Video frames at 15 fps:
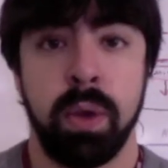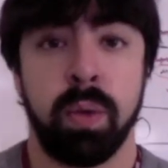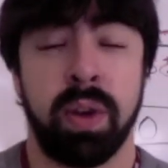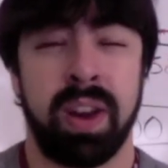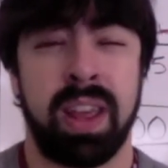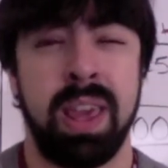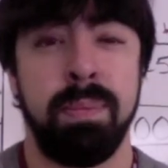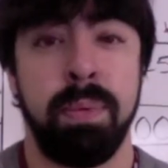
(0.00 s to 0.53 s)
We're
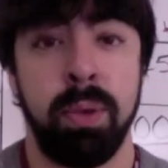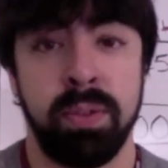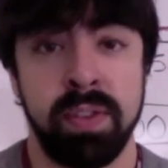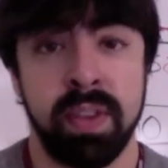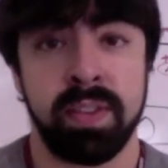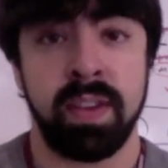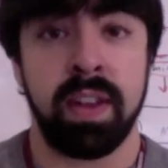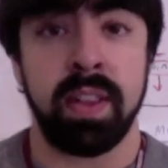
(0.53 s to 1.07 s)
going to keep
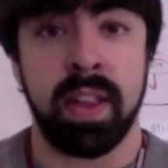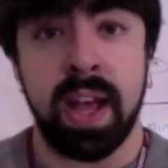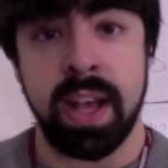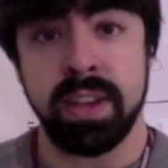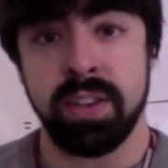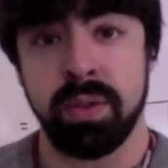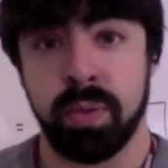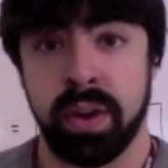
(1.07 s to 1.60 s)
using this in
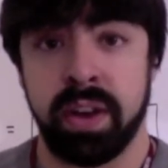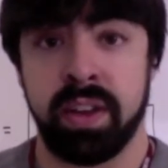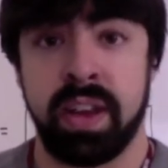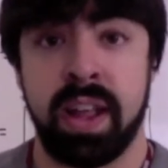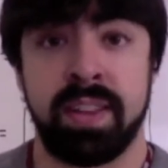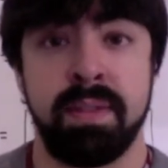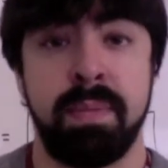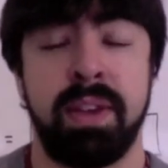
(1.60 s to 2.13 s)
class. We're going to
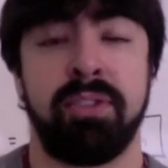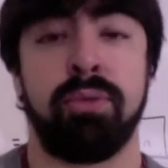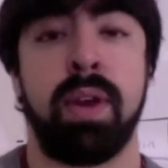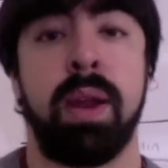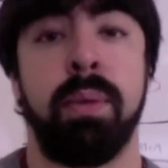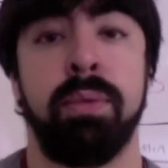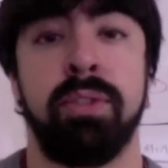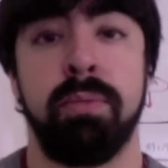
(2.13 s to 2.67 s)
get to mess
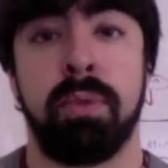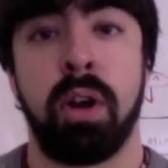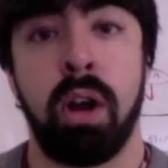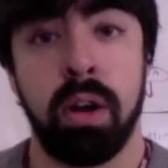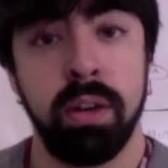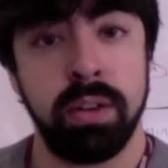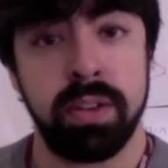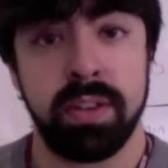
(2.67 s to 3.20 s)
around with some
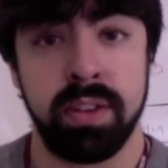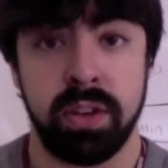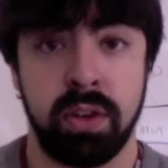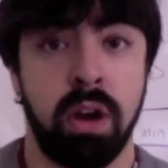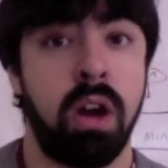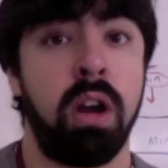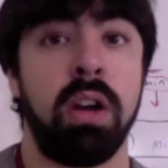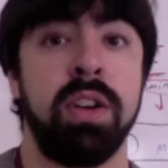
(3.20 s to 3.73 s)
carts and
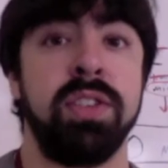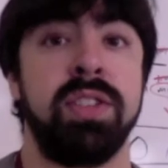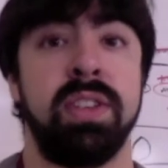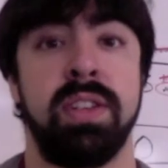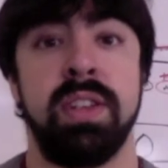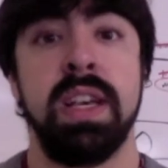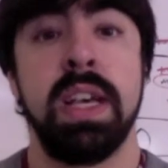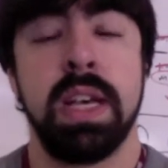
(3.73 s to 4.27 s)
cars and